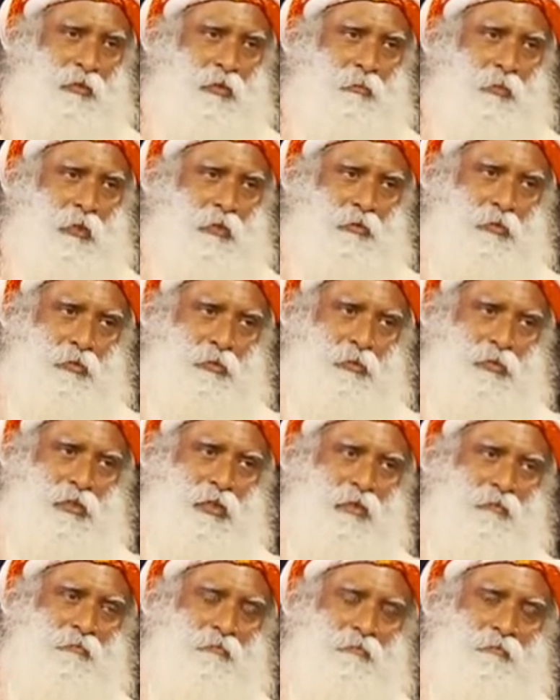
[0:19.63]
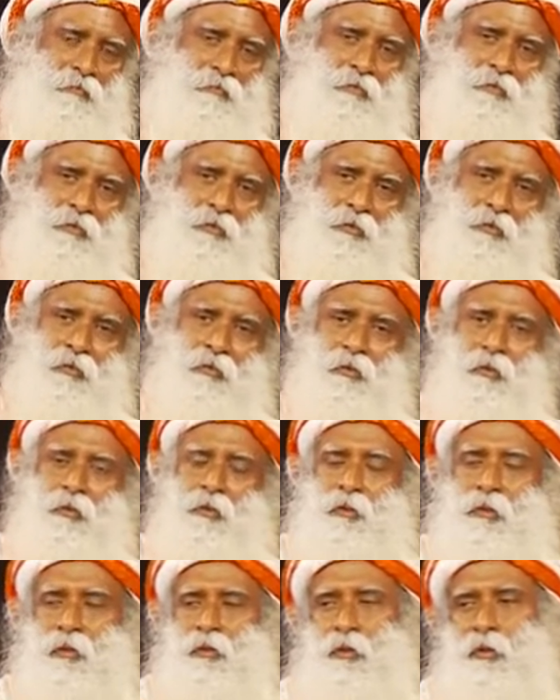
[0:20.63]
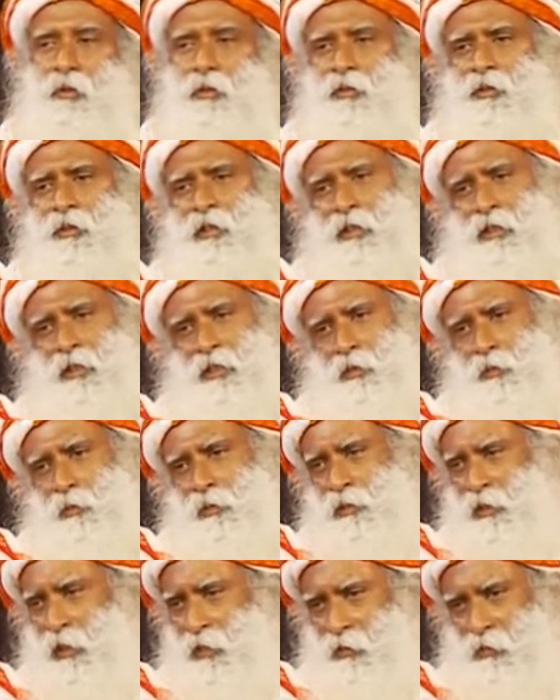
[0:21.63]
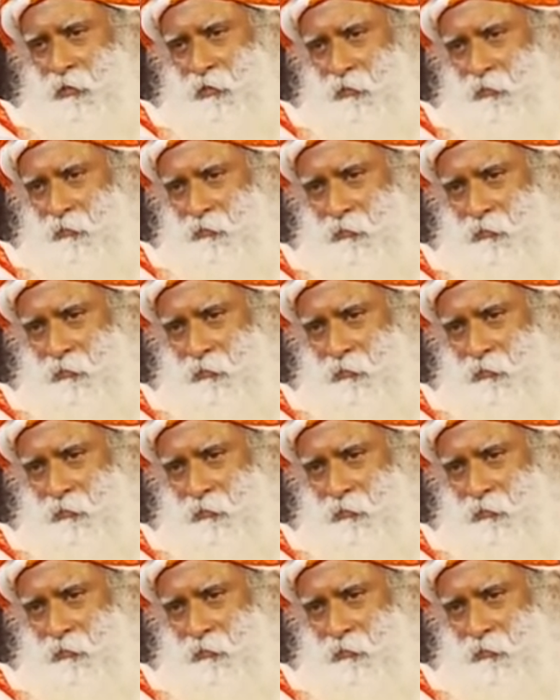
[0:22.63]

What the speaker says: about yourself, sickness will set in.